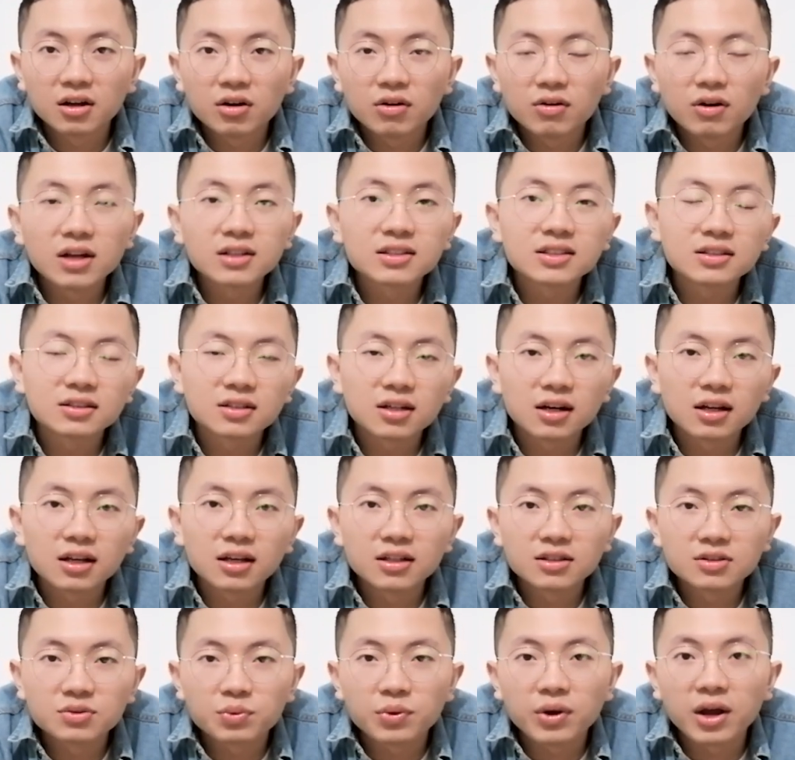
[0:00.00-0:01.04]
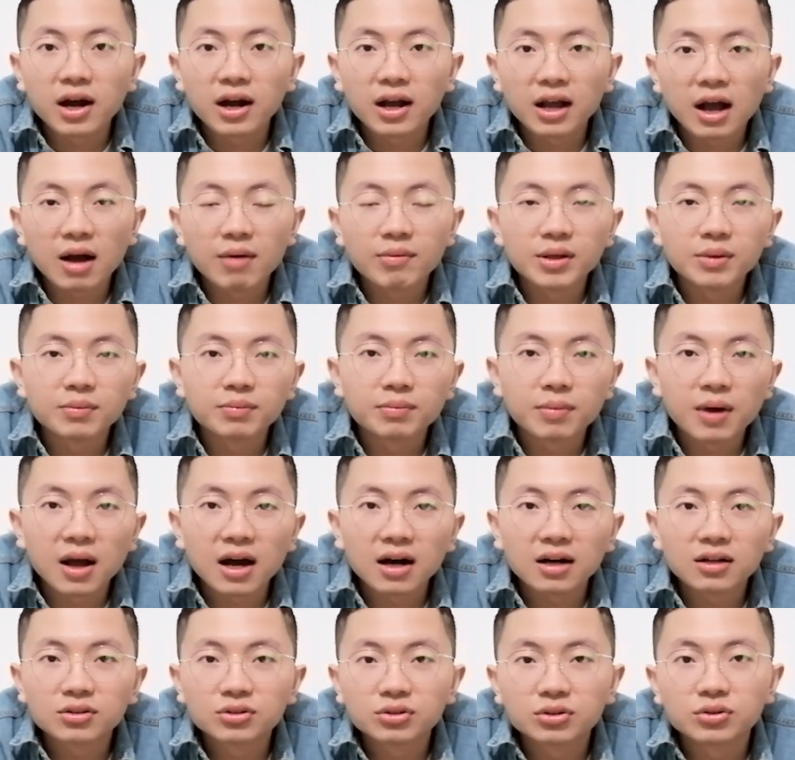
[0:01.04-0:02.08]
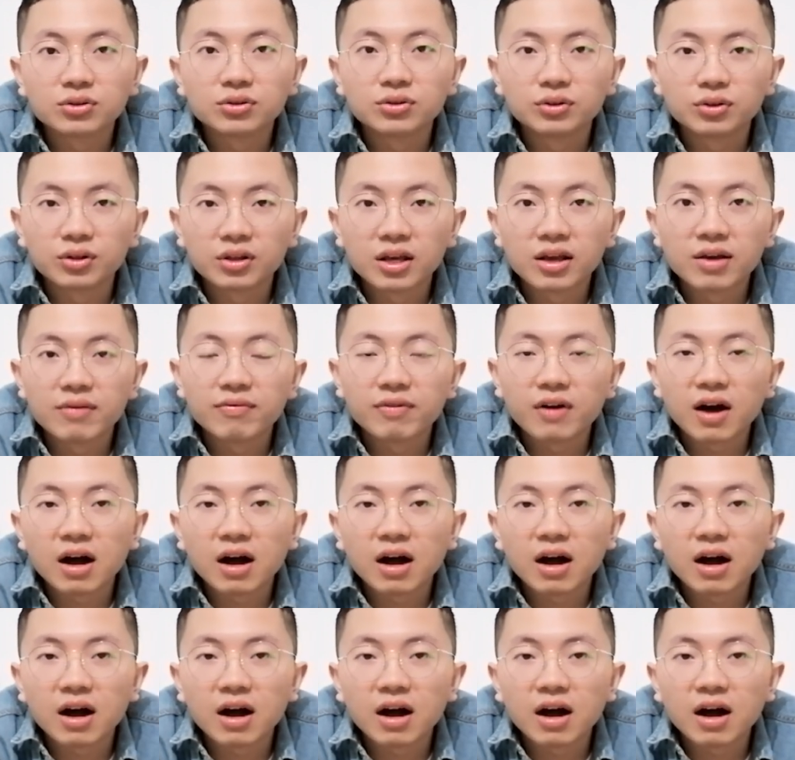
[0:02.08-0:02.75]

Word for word: Recently, we are coming back to keep